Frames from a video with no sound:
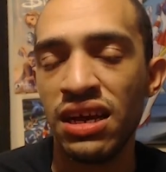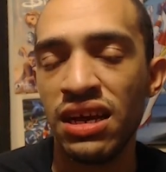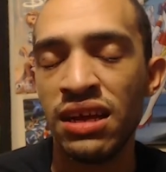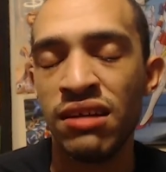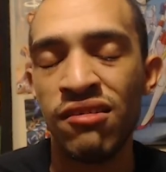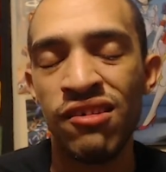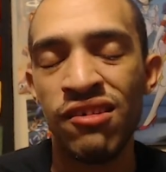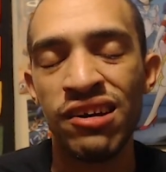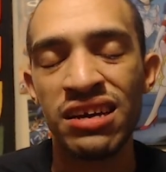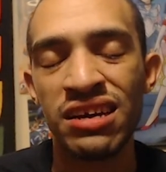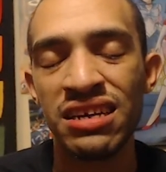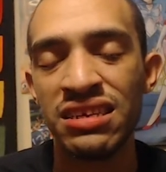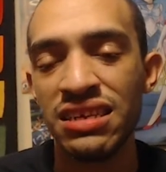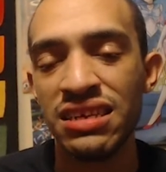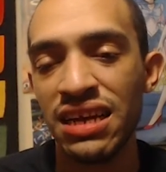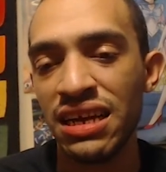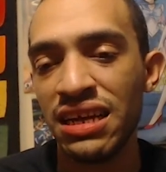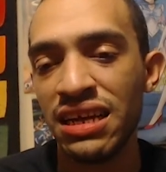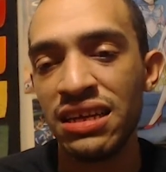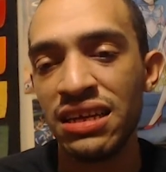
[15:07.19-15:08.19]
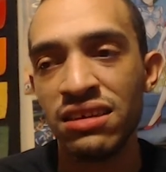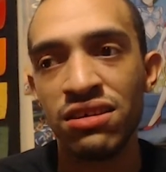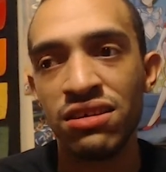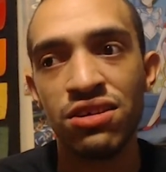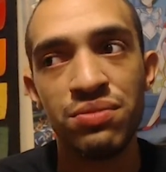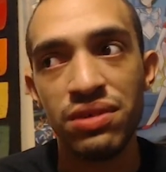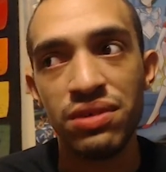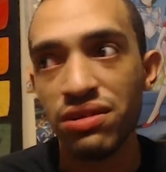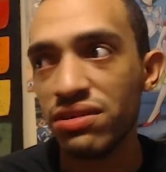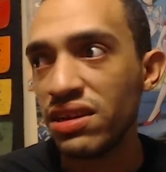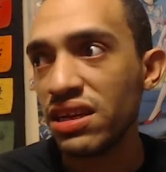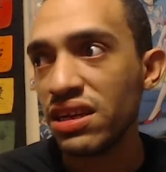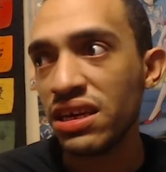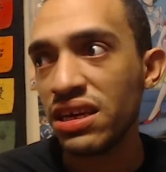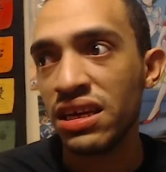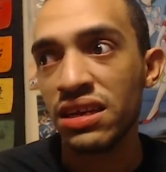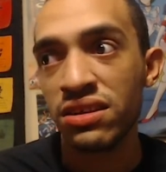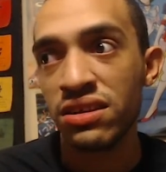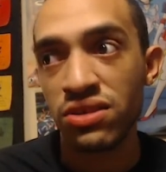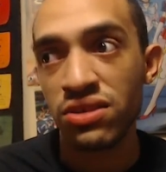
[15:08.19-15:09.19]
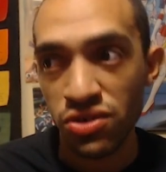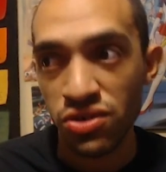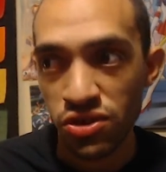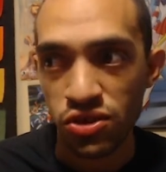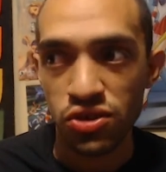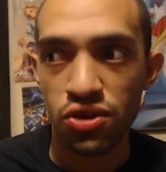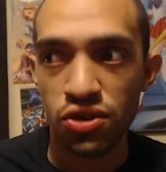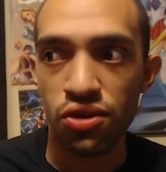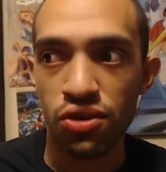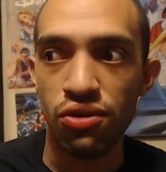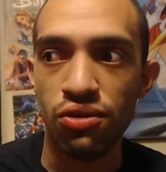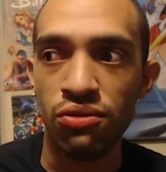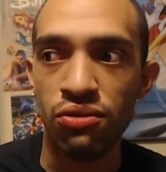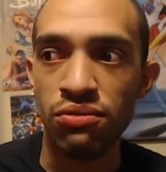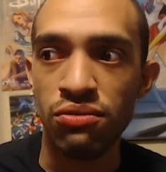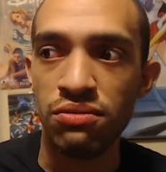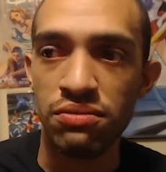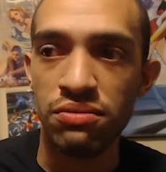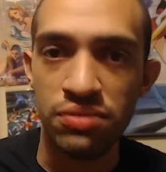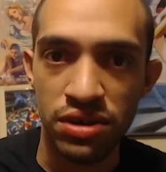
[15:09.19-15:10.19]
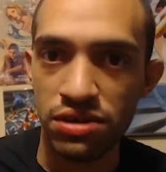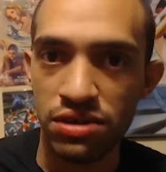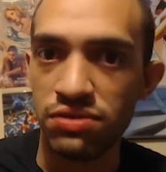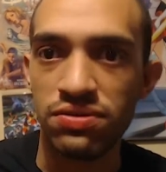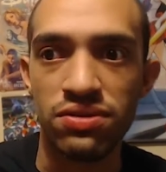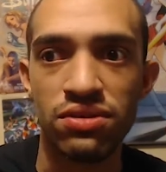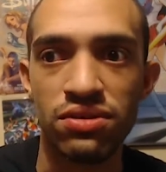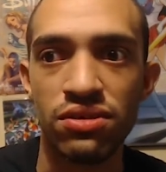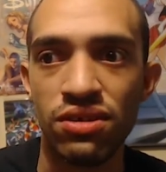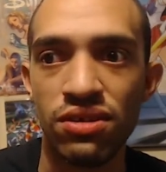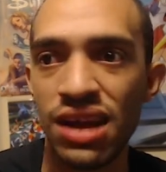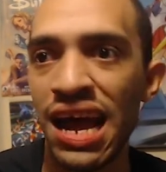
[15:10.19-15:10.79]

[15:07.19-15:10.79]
and all I gotta say is her music is so beautiful.